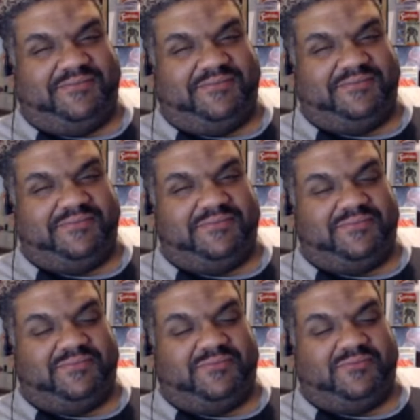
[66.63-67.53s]

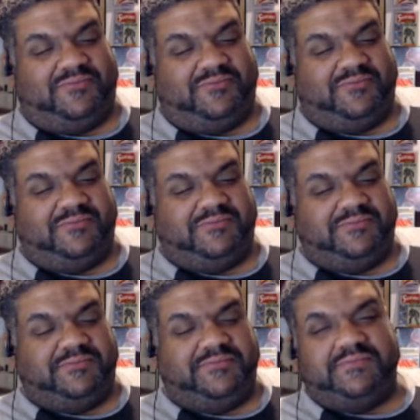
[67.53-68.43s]

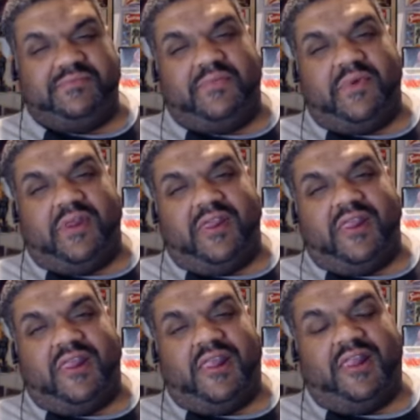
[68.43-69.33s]

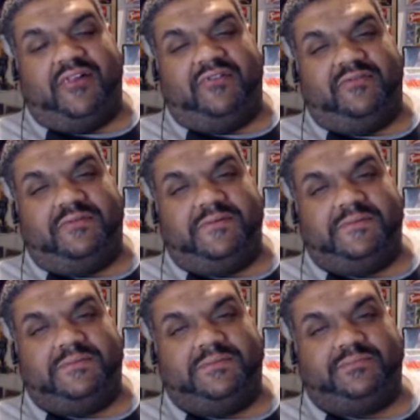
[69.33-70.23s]

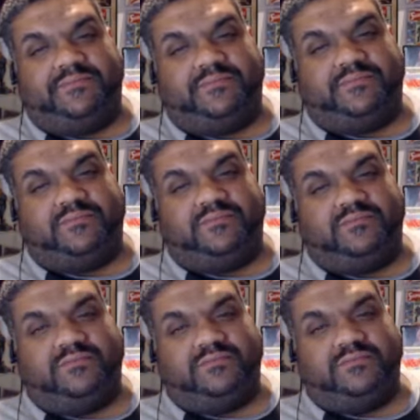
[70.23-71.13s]

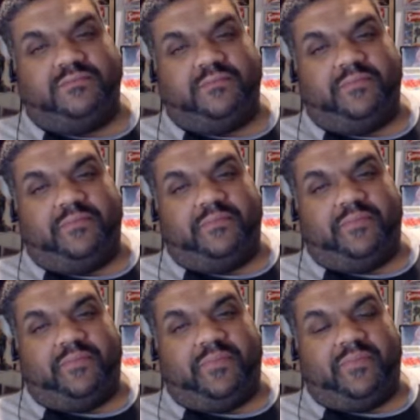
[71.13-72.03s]

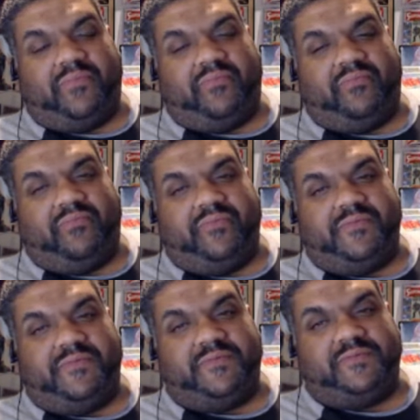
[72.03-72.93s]

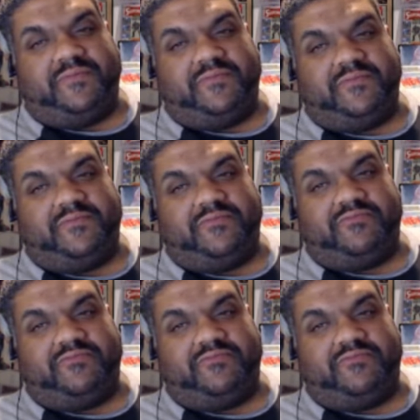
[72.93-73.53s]
(silent)